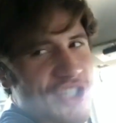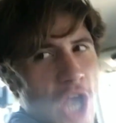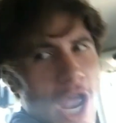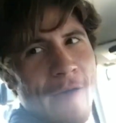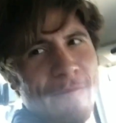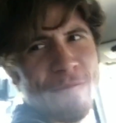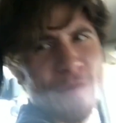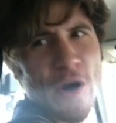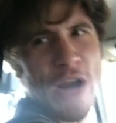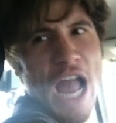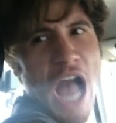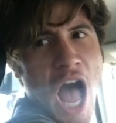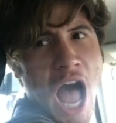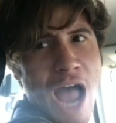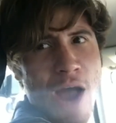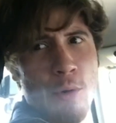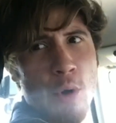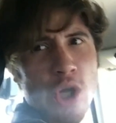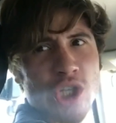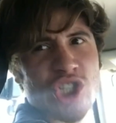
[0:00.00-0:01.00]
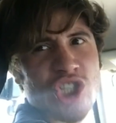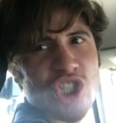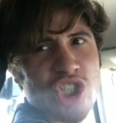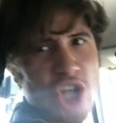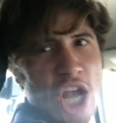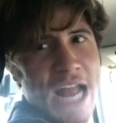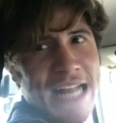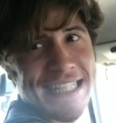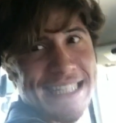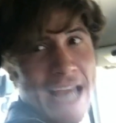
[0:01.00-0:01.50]
Jeffrey, I will
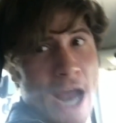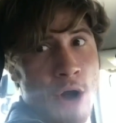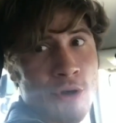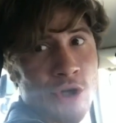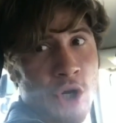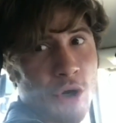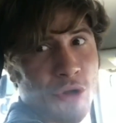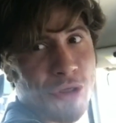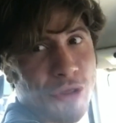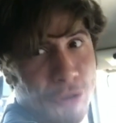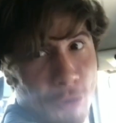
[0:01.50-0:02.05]
shit down your